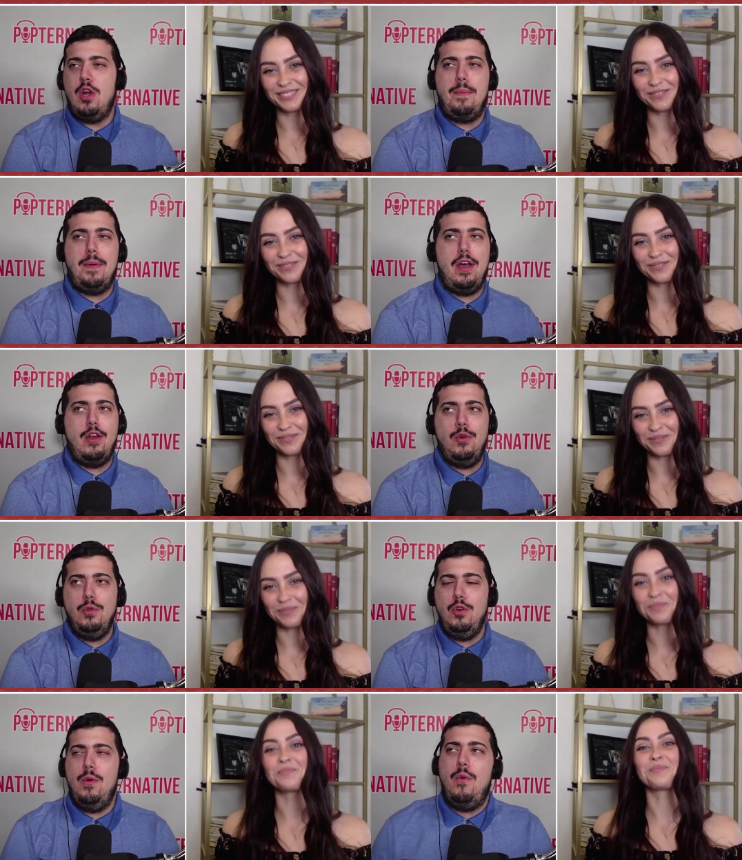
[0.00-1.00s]
Speaker 1: dropping on
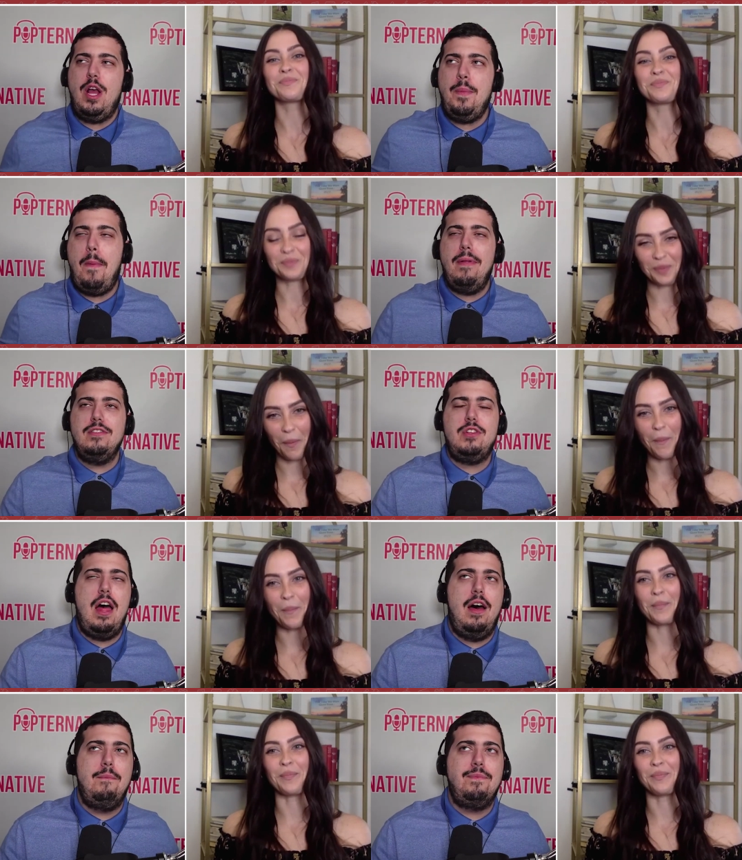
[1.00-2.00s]
Hulu. And where can people
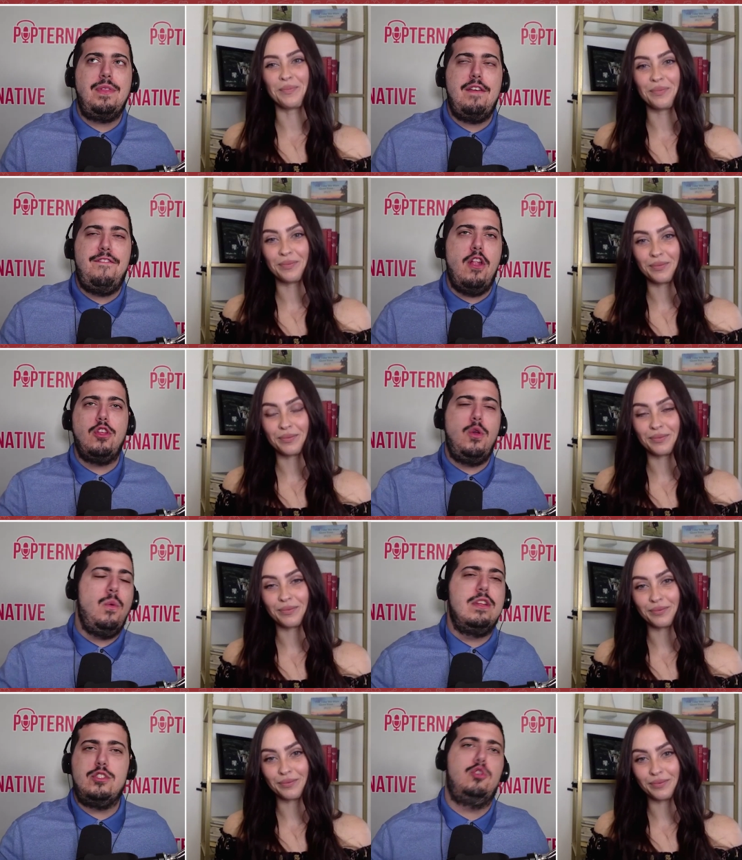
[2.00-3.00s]
um, follow
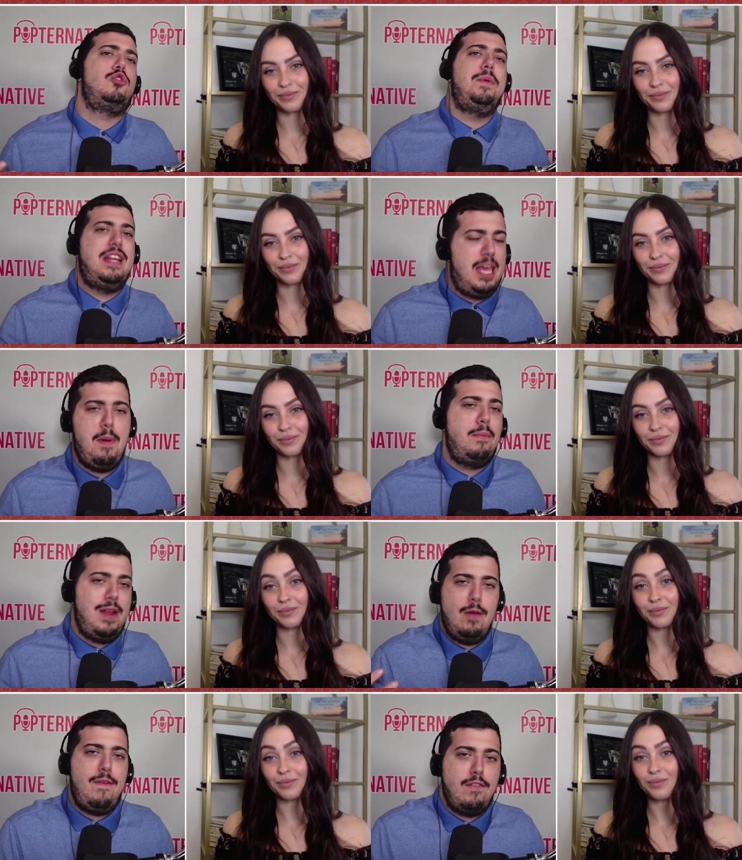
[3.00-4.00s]
you on social media? Keep up
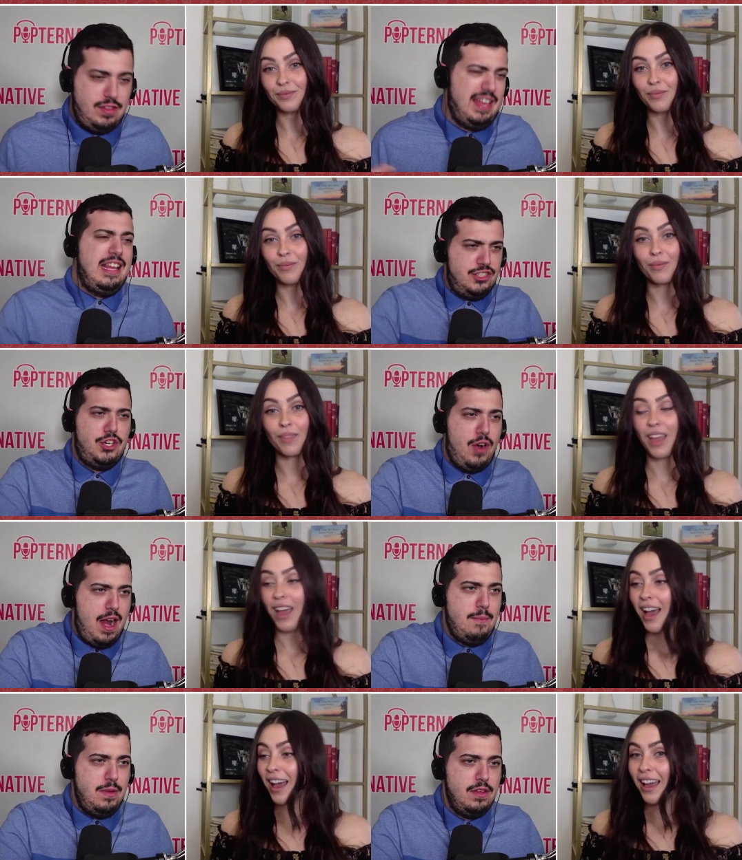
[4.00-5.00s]
date with everything.
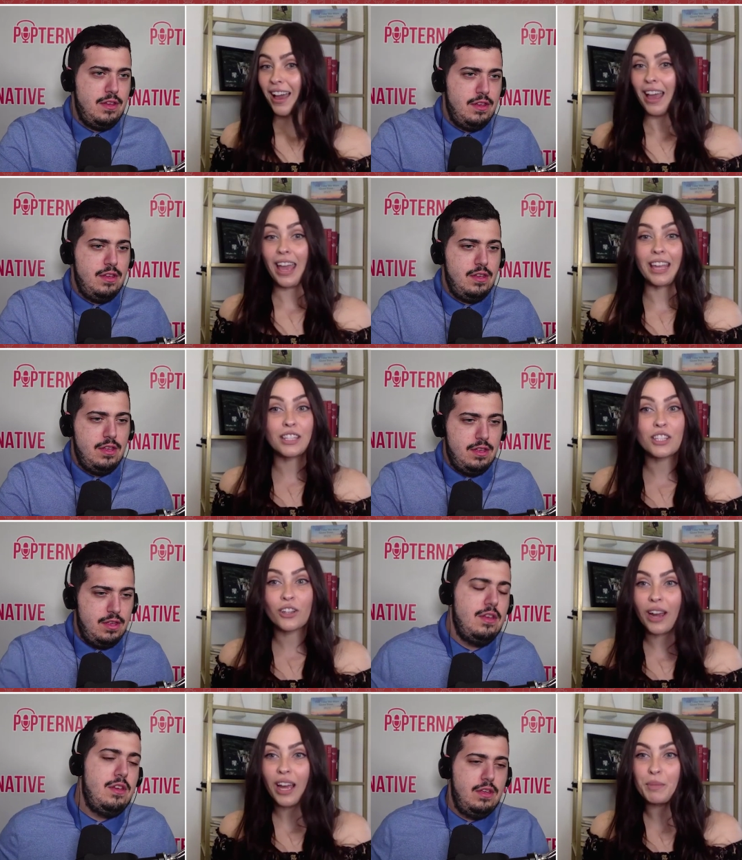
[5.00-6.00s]
Instagram.
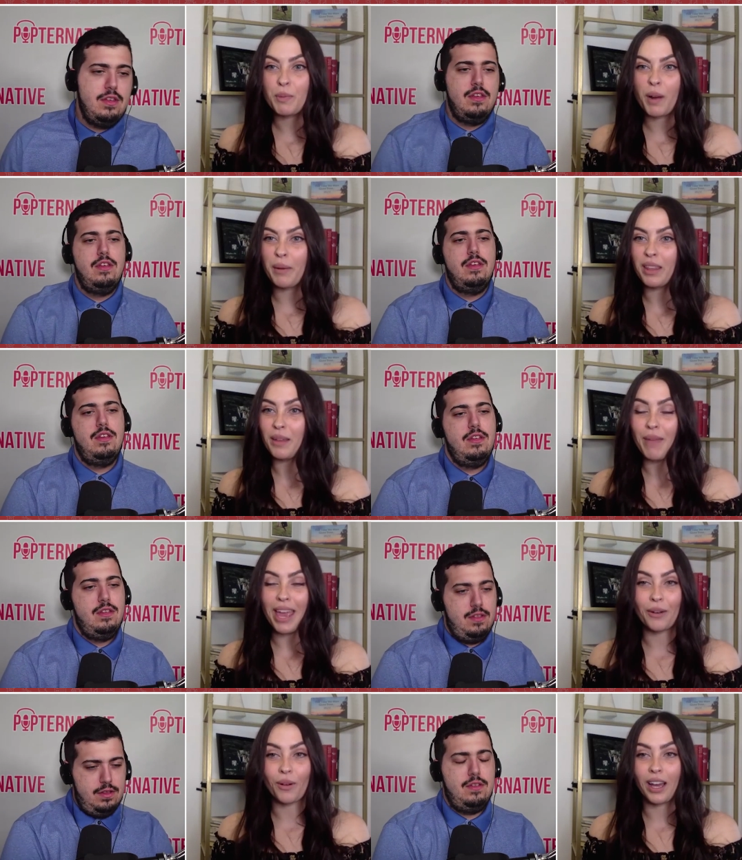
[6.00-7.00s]
Speaker 2: Instagram's probably the
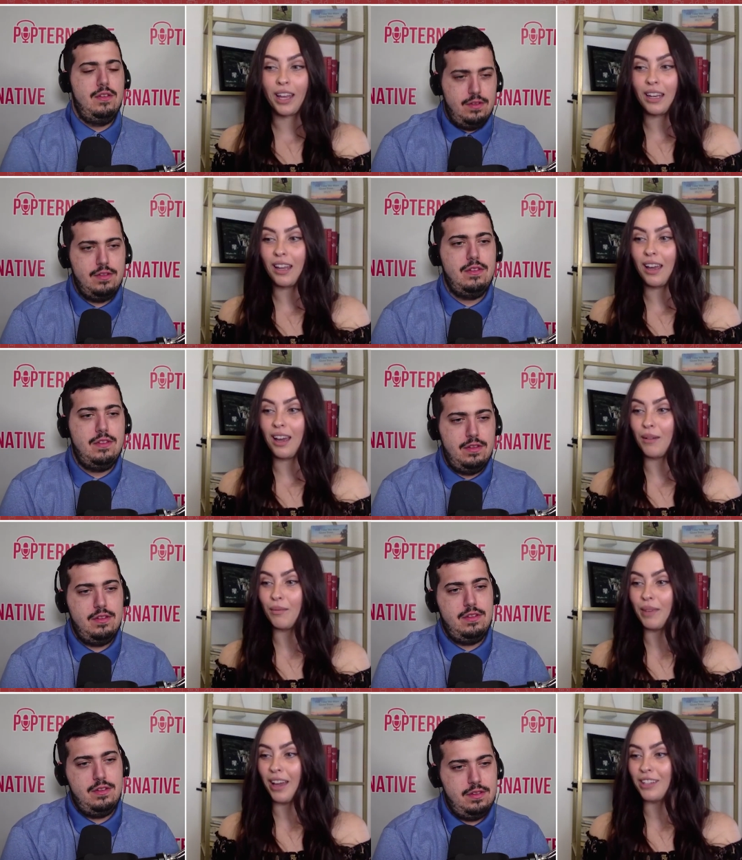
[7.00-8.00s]
main one.
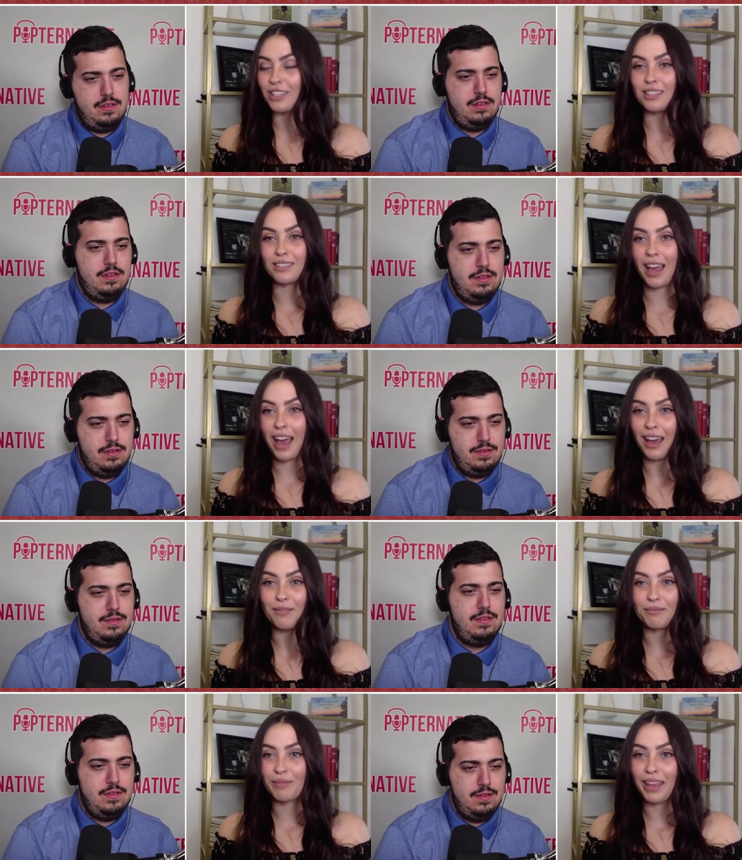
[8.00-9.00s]
Um, yeah, just
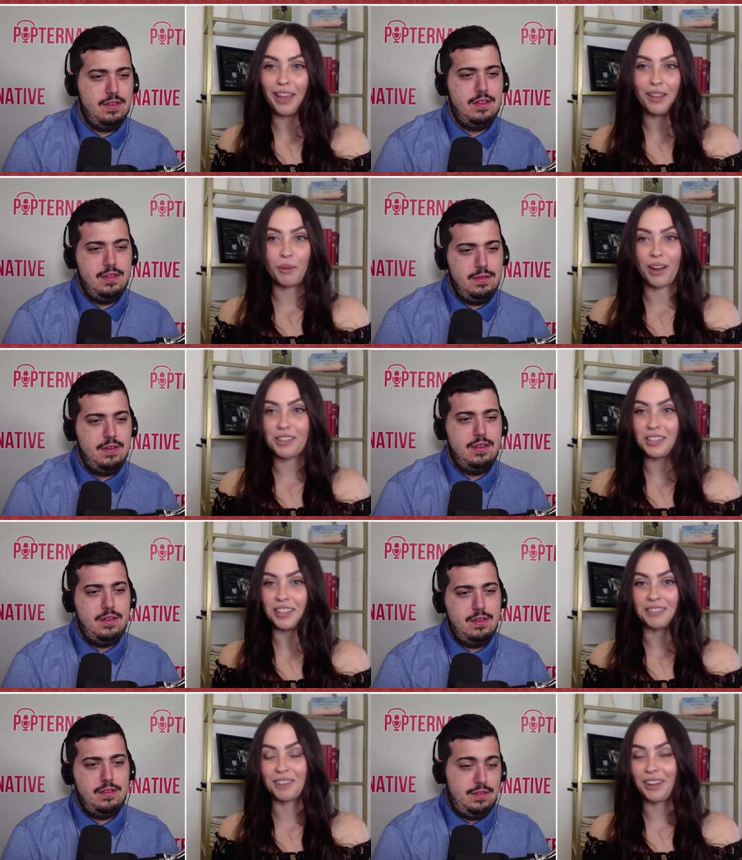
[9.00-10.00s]
at Michala
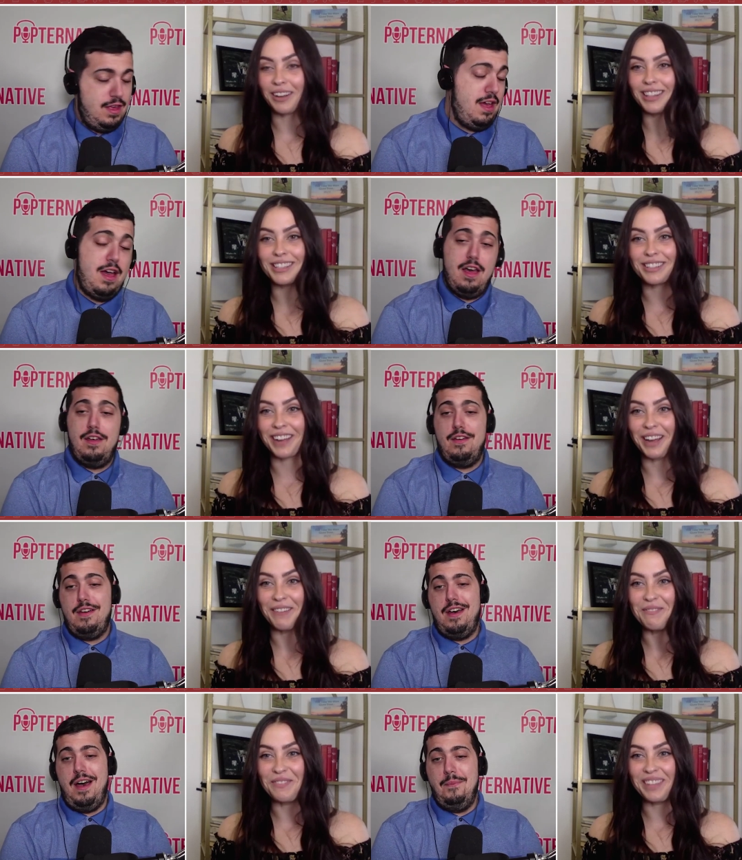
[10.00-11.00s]
Brasseur. Yeah.
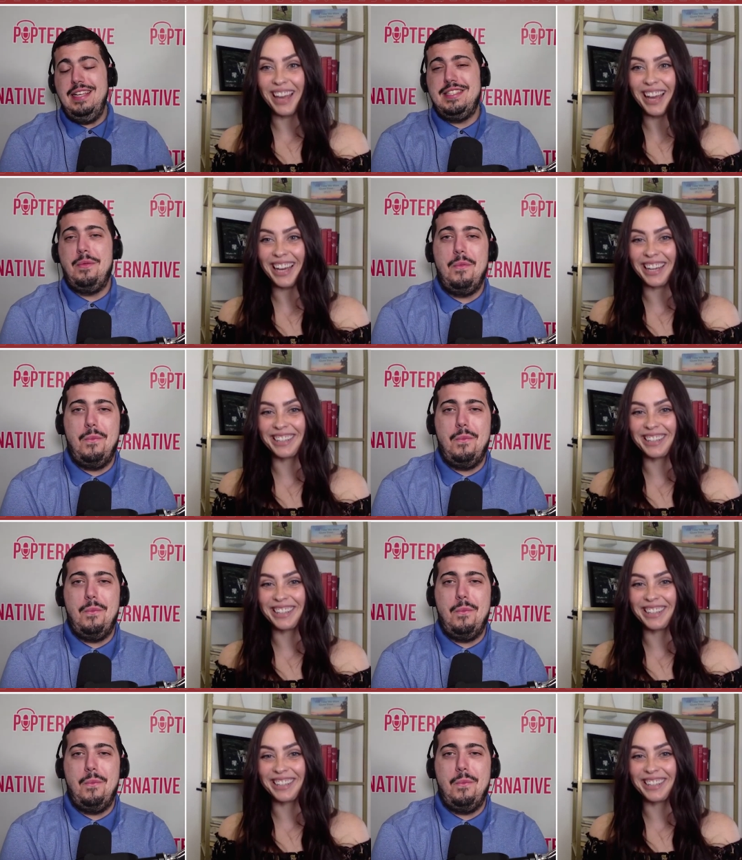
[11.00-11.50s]
Amazing.